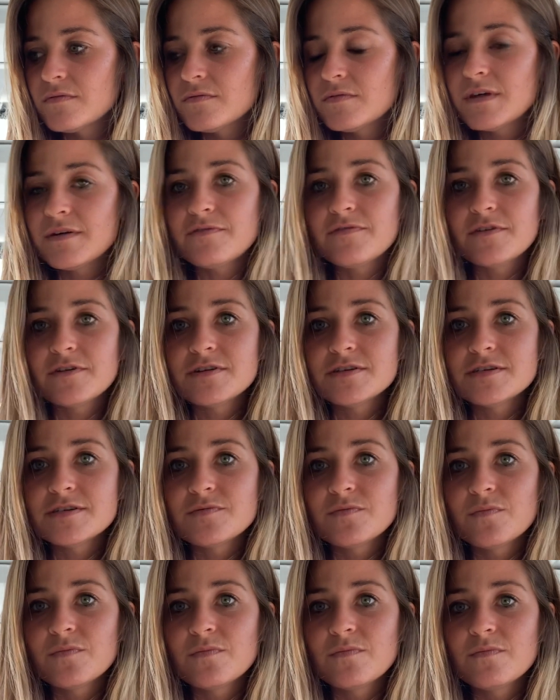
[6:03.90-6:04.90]
the first
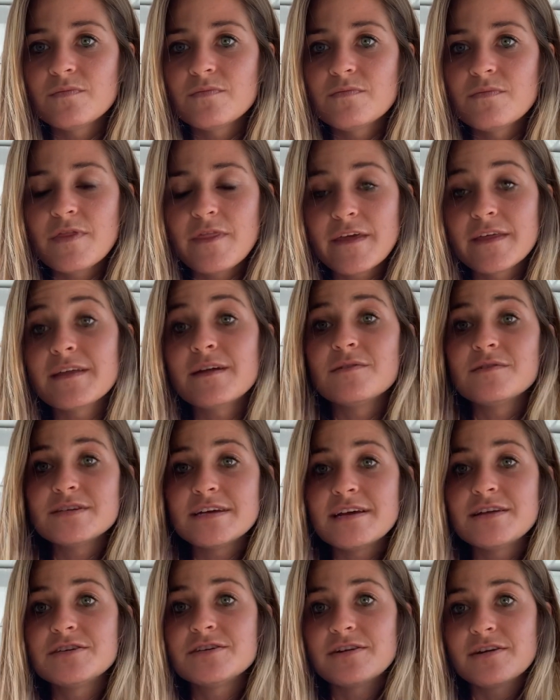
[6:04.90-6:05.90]
thing that I was
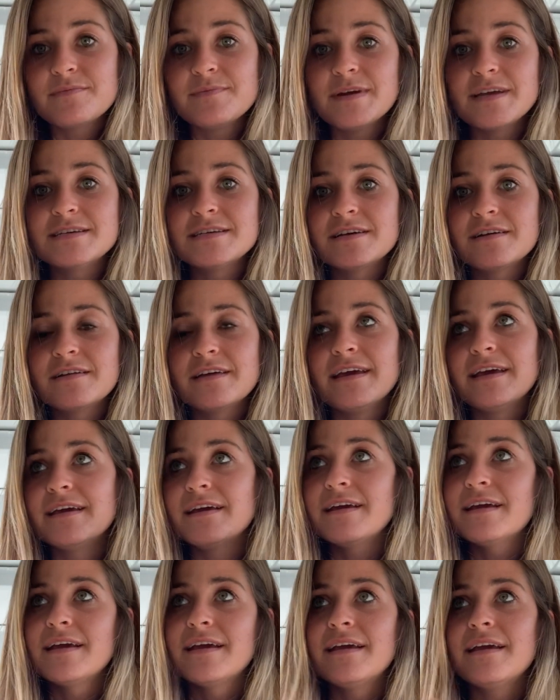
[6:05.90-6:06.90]
answering basically
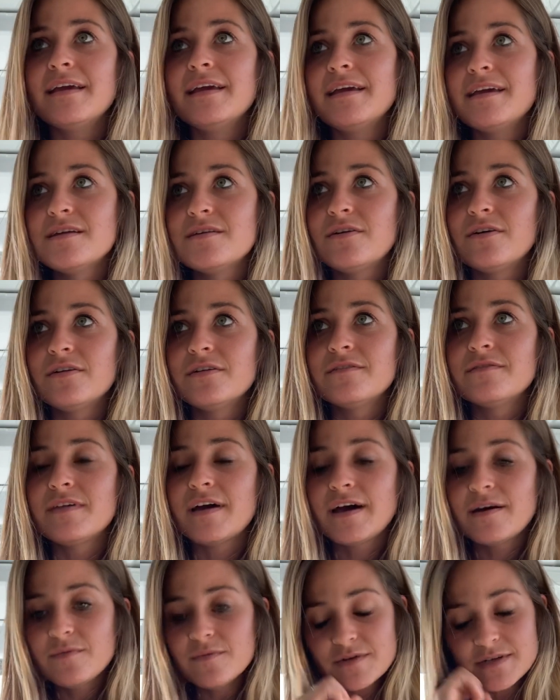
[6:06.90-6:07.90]
in all of
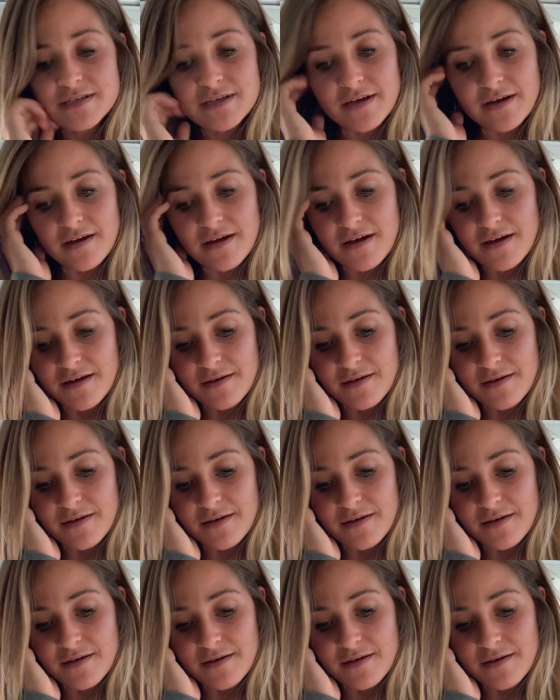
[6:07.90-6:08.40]
that was that